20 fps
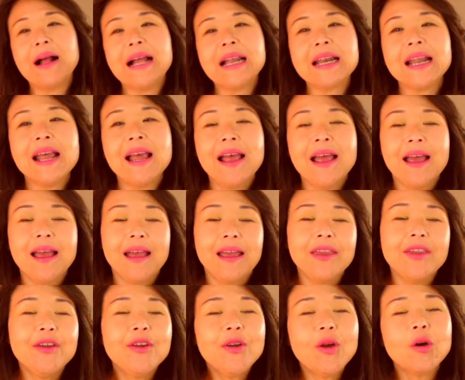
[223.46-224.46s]
but
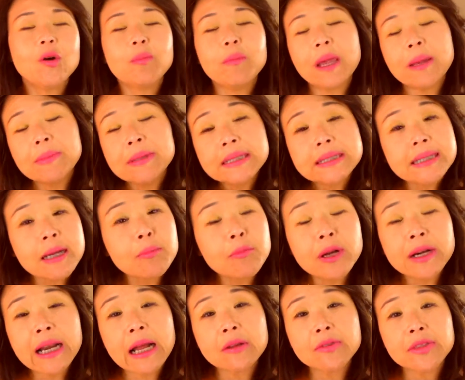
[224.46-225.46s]
you know maybe
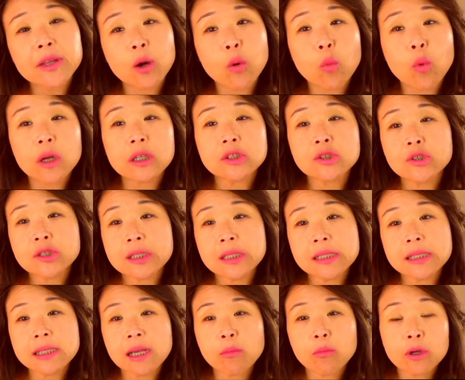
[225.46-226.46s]
someone out there wants to
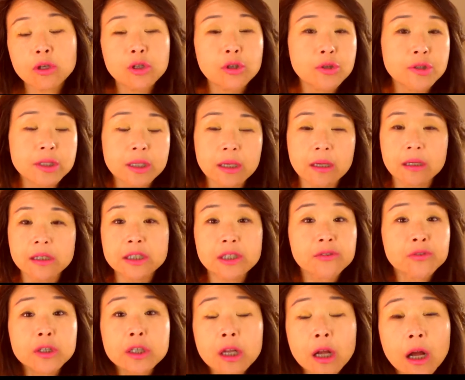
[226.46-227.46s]
see someone use a
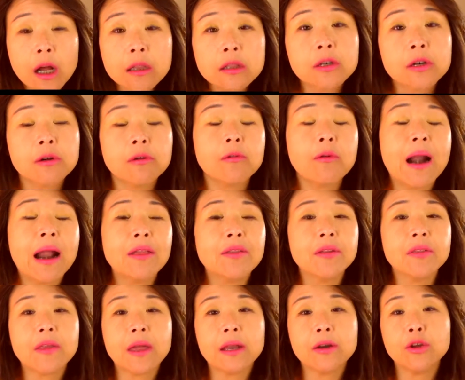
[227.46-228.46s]
different color
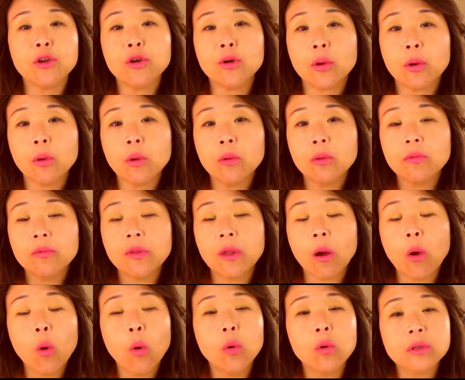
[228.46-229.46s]
rather than you know
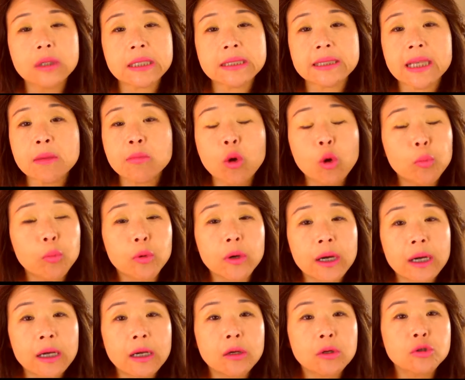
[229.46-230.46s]
the old the same old
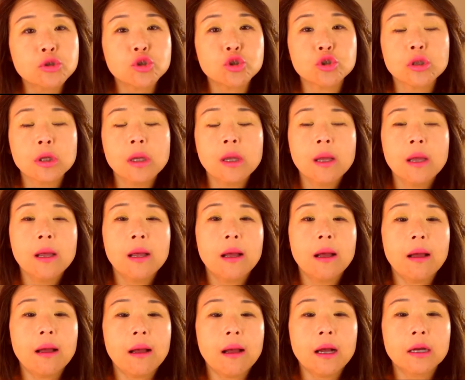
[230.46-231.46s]
browns
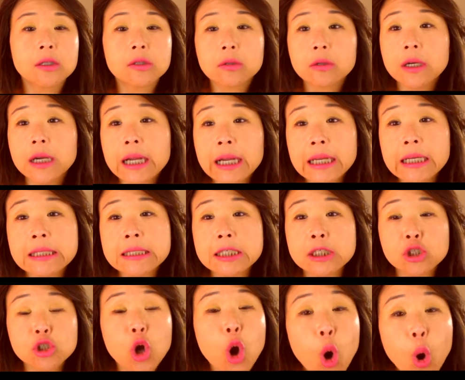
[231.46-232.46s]
uh, grays
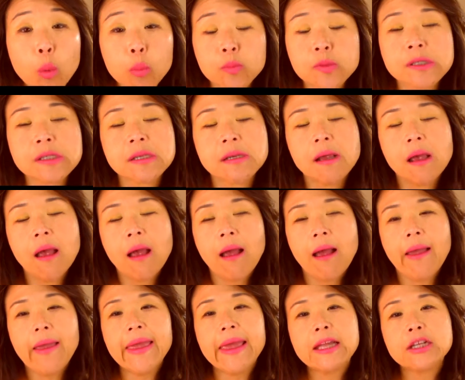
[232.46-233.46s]
and taupes
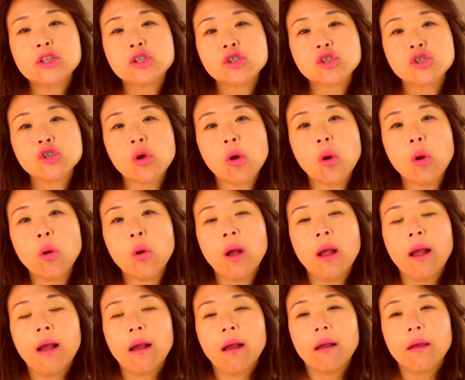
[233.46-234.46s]
and
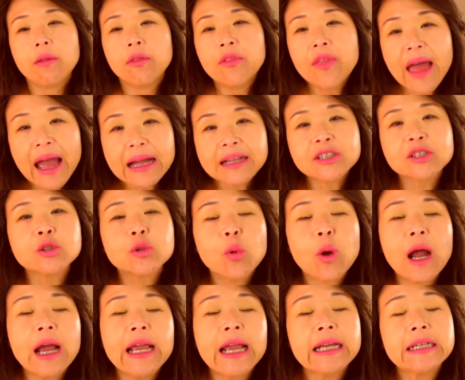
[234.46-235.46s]
so that's
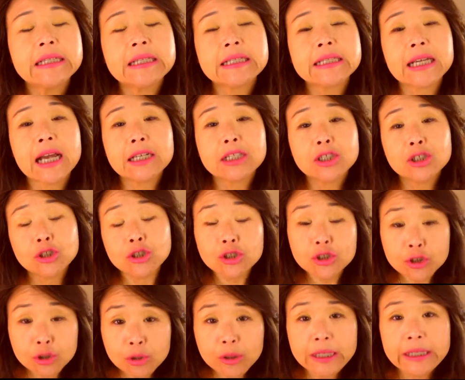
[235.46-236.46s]
why I decided to
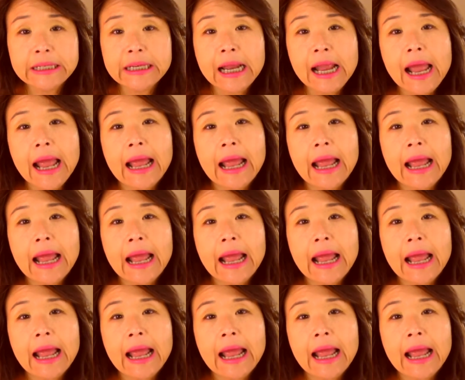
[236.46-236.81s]
do it.